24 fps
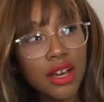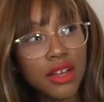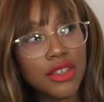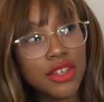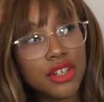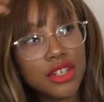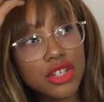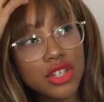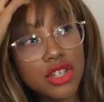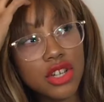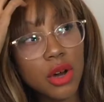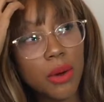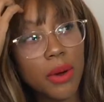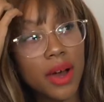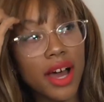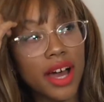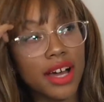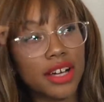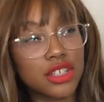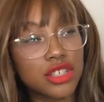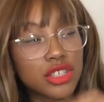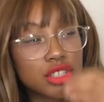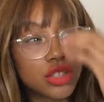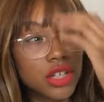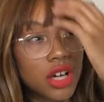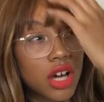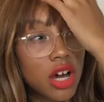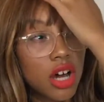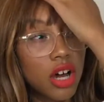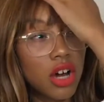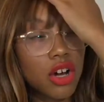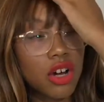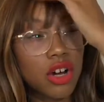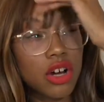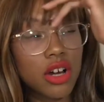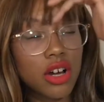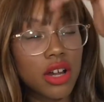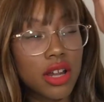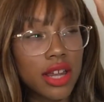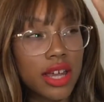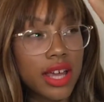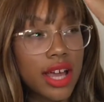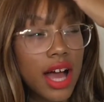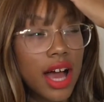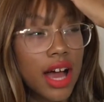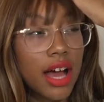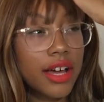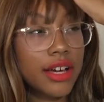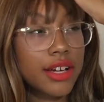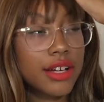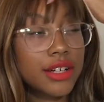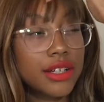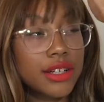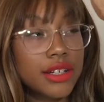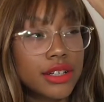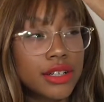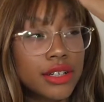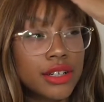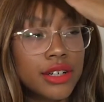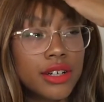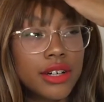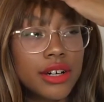There's no extra curling iron